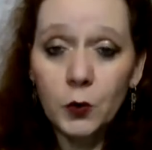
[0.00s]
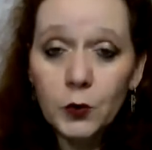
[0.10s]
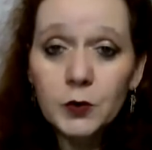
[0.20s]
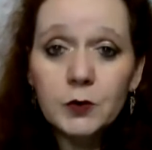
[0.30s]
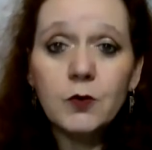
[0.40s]

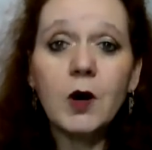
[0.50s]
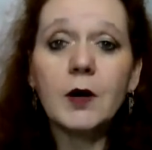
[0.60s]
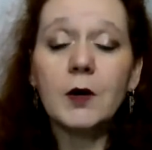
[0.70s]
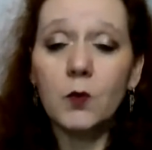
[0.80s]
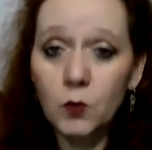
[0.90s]
who you
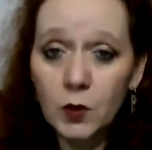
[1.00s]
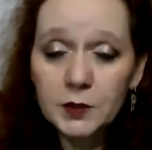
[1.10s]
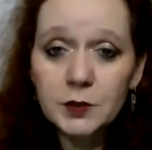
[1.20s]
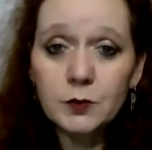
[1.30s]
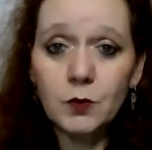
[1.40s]
are,
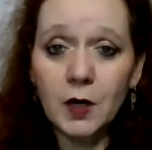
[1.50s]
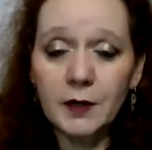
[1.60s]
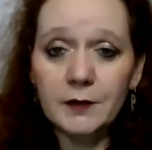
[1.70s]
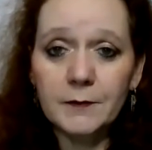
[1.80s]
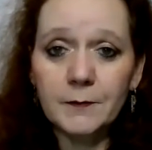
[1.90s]
what you
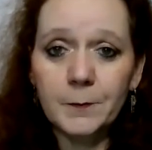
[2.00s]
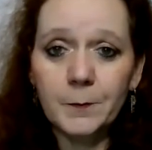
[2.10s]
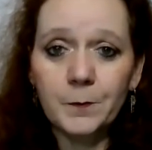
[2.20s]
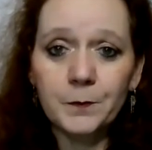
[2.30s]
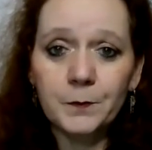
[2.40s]
want.
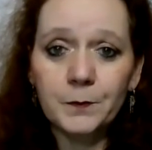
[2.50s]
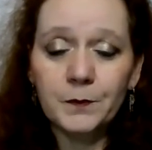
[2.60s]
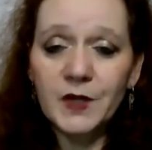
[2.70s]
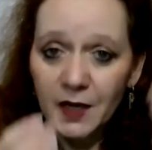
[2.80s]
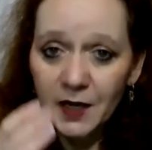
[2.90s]

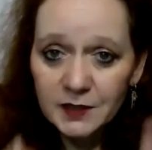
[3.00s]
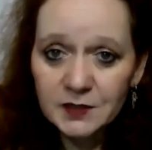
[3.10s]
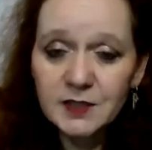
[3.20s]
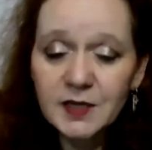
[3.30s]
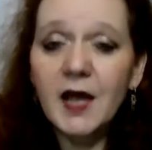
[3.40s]

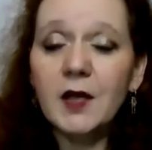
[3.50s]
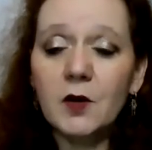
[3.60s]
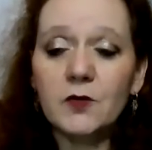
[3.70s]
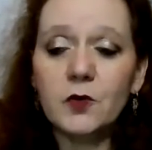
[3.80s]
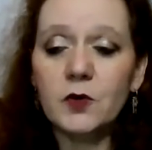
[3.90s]
And
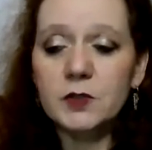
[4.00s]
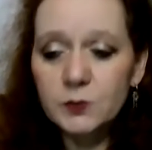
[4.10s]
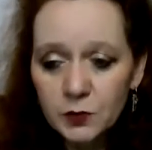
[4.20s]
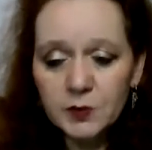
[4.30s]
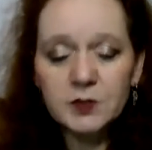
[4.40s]
today, of
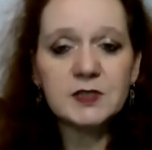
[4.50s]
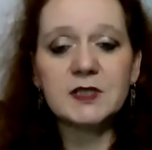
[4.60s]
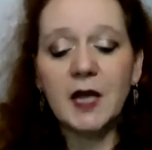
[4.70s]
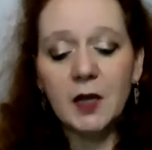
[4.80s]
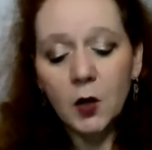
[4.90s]
course, we're going to
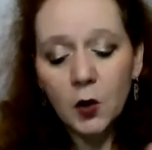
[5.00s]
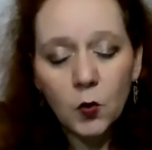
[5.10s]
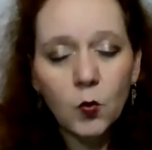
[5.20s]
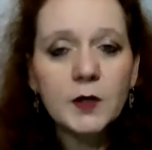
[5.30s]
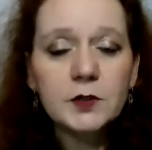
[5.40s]
say,
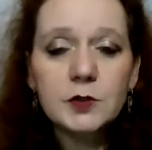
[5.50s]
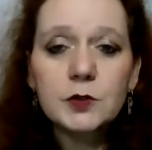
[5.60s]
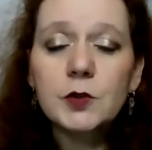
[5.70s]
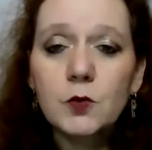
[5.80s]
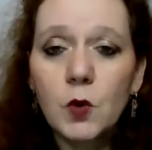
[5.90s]
what
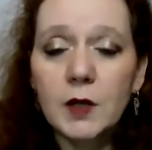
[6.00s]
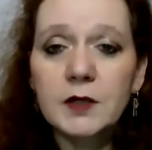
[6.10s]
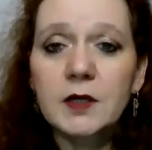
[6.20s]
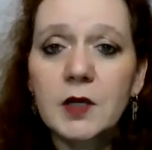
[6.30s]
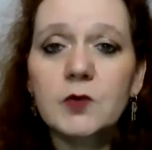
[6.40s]
do you
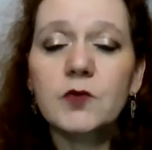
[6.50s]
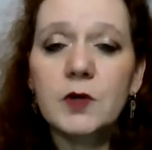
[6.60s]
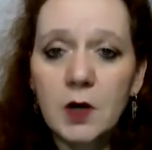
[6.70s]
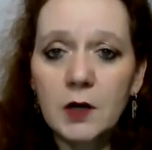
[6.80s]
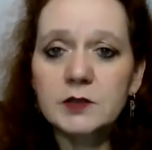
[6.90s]
want in
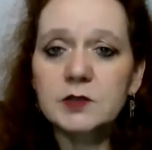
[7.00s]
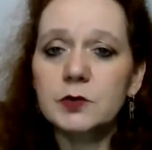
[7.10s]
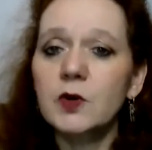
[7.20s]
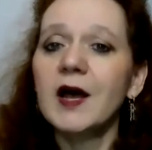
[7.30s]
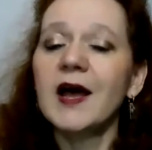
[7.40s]
regards
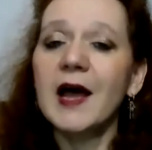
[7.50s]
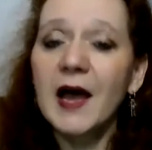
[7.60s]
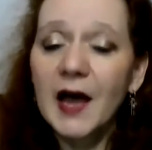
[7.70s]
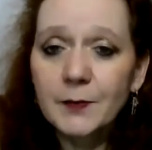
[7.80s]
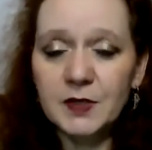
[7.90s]
to
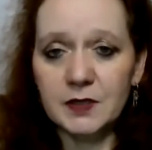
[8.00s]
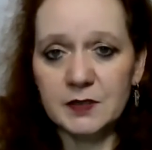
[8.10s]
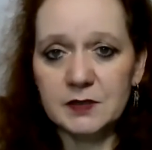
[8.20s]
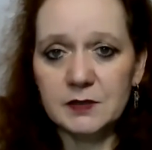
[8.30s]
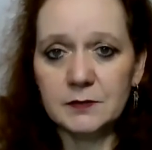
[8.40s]

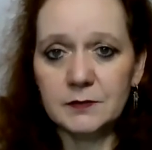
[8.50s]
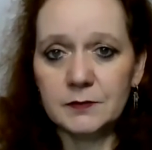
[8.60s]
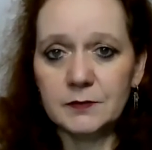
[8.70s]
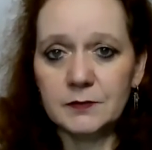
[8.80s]
happiness?